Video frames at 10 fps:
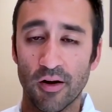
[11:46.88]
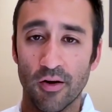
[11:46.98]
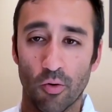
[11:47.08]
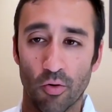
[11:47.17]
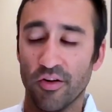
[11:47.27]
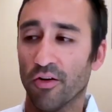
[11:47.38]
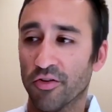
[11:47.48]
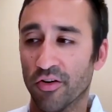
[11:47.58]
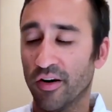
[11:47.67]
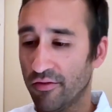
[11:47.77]
Or the
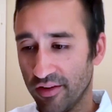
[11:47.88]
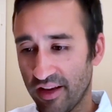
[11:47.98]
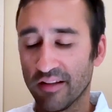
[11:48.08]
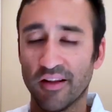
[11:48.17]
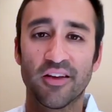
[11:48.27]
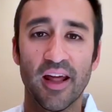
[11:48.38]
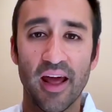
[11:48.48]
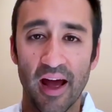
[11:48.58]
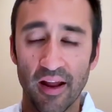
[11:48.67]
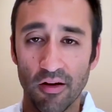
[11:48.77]
alternative is, hey, let's get
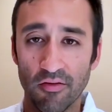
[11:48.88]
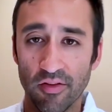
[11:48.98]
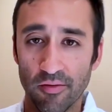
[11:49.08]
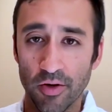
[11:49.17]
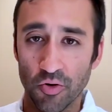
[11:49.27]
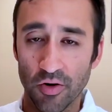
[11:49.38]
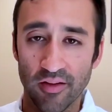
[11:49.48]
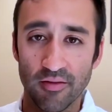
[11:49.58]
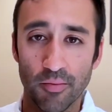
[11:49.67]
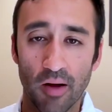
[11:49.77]
ahead of the majority of
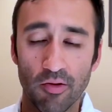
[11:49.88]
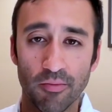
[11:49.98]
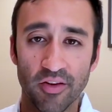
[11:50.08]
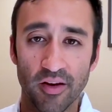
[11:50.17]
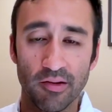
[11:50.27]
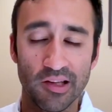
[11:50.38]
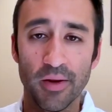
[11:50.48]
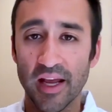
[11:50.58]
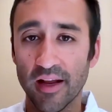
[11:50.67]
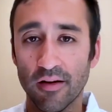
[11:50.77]
these problems and
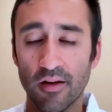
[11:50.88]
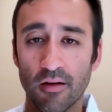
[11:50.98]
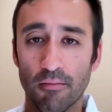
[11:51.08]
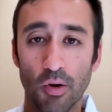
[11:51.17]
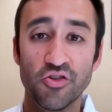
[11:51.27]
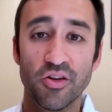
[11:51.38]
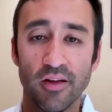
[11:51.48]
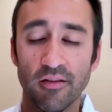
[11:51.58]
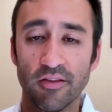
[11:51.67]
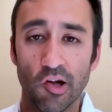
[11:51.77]
eliminate most of
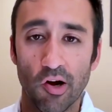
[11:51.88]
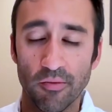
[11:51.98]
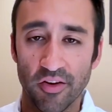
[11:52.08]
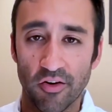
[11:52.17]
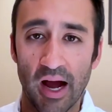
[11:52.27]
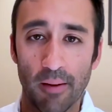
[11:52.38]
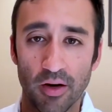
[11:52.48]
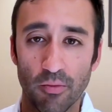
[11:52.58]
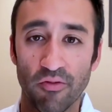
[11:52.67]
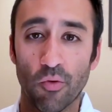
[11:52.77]
these alarms that are
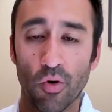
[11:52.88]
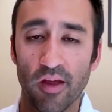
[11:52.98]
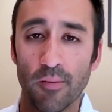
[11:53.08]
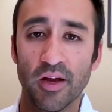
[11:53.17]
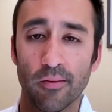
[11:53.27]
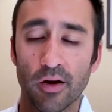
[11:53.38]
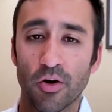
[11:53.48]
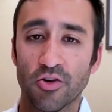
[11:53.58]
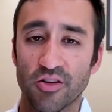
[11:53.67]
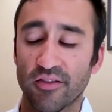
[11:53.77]
happening before they become an
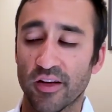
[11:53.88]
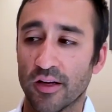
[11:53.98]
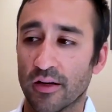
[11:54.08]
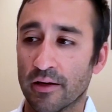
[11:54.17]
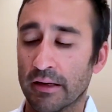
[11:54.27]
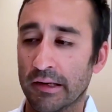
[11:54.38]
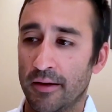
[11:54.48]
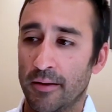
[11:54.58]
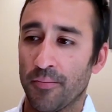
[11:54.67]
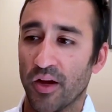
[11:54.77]
emergency.
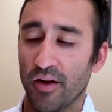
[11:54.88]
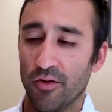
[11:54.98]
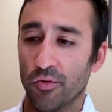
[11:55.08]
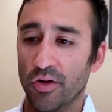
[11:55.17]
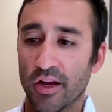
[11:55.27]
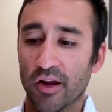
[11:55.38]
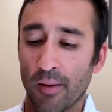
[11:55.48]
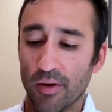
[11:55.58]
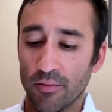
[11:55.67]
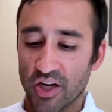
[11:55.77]
Another really
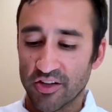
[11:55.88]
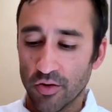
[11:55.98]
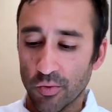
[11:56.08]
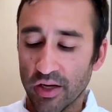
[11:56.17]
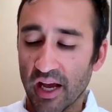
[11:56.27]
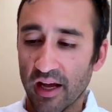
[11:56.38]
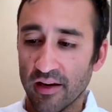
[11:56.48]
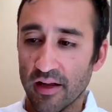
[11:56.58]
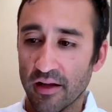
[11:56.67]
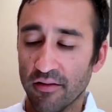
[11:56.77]
common objection we get
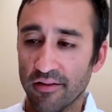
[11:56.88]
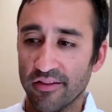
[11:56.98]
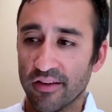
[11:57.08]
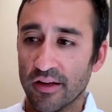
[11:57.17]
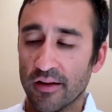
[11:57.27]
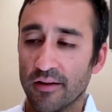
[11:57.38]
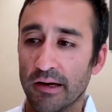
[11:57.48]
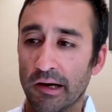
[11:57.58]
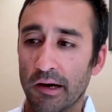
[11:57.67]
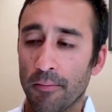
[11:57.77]
is,
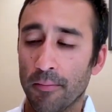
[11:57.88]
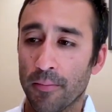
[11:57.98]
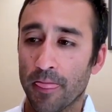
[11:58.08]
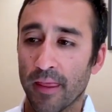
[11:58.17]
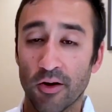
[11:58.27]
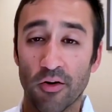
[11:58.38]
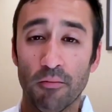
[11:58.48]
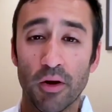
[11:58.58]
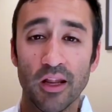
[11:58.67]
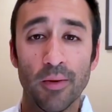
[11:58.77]
I don't have
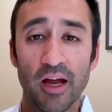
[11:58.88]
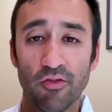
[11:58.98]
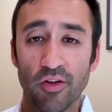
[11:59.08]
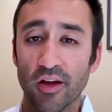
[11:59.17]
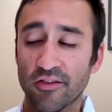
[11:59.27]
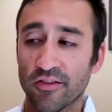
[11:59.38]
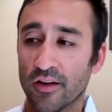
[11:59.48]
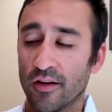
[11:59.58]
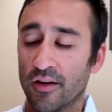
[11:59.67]
money to pay for this.